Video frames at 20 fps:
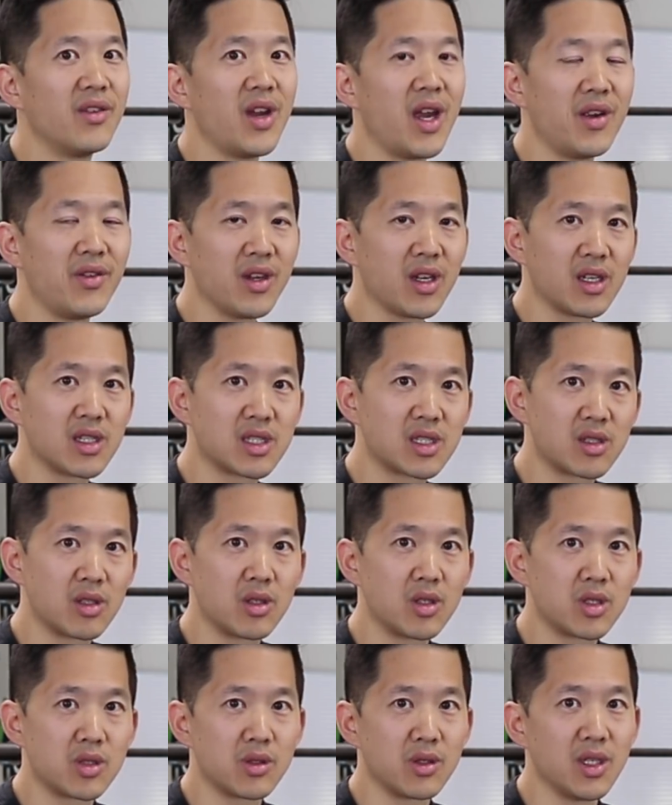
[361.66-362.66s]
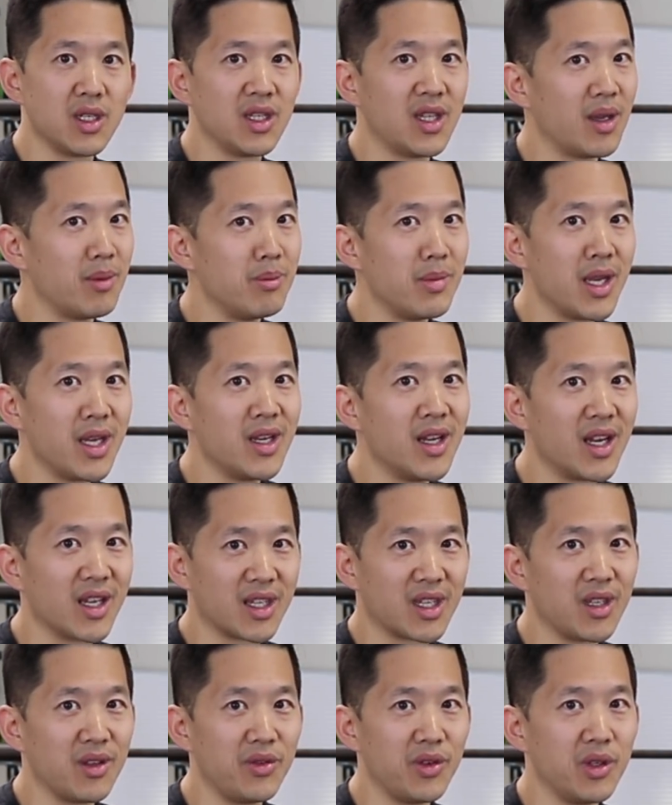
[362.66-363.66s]
of having a surgery that may
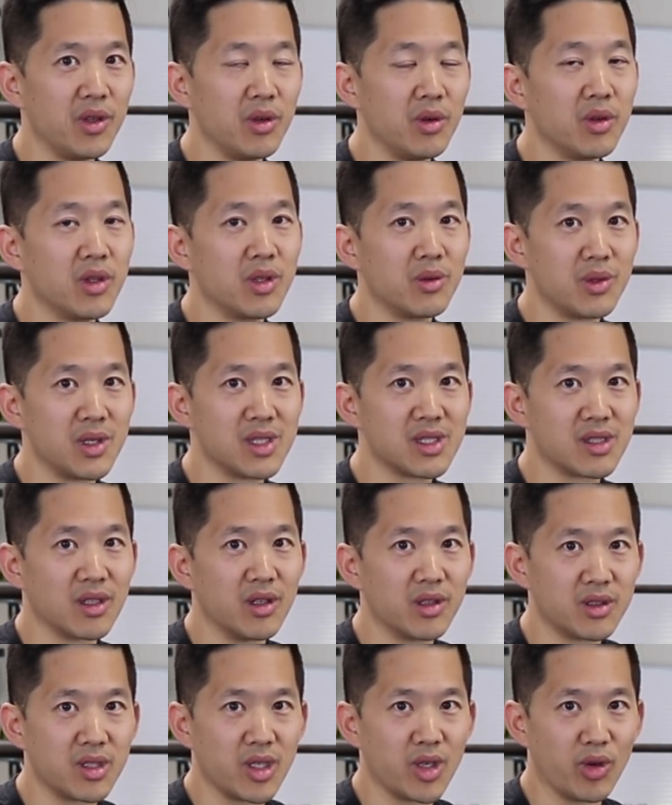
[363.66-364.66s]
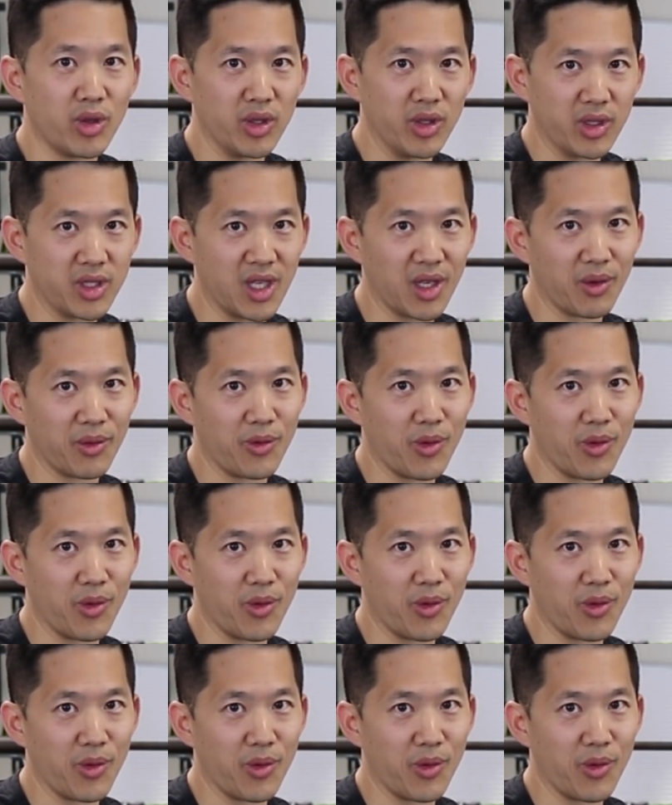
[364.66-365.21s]
not give you the result you're looking